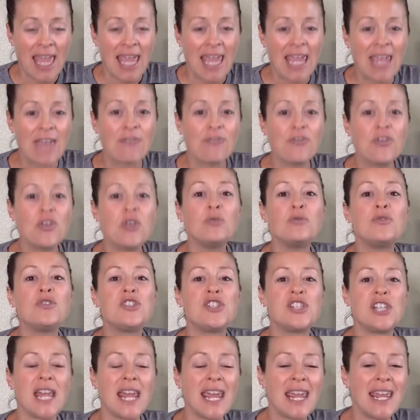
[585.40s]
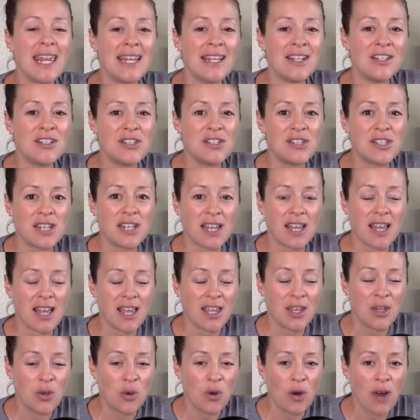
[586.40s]
if you changed
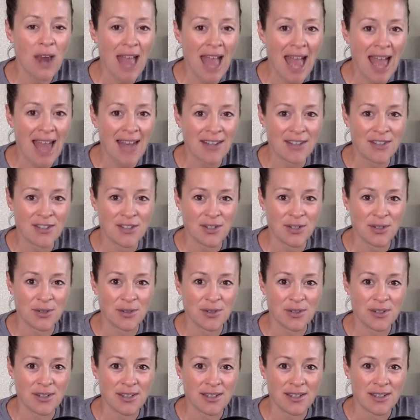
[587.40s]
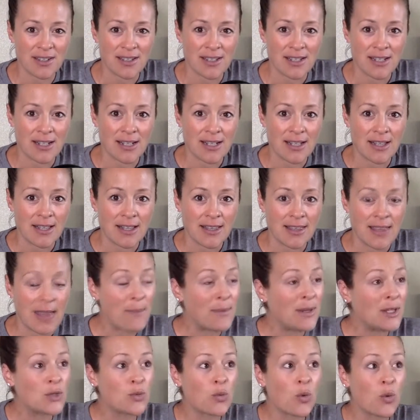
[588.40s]
your attitude.
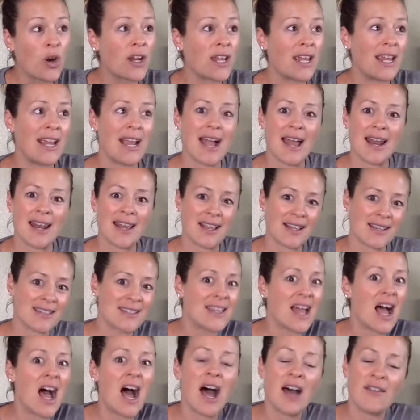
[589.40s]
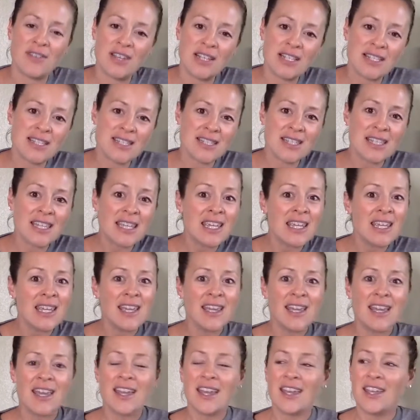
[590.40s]
That means working on it, because
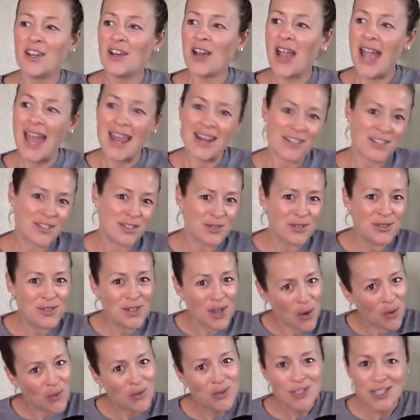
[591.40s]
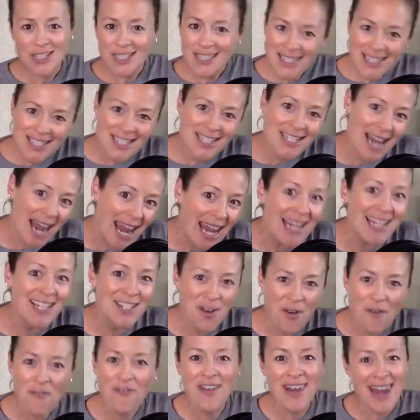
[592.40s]
obviously your attitude don't just
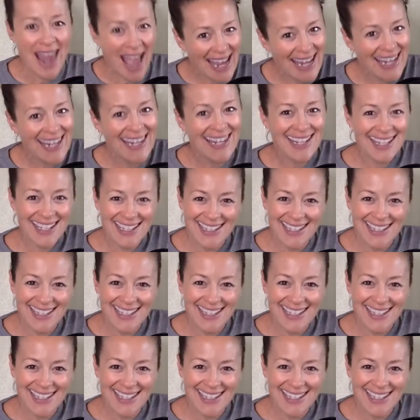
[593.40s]
change overnight.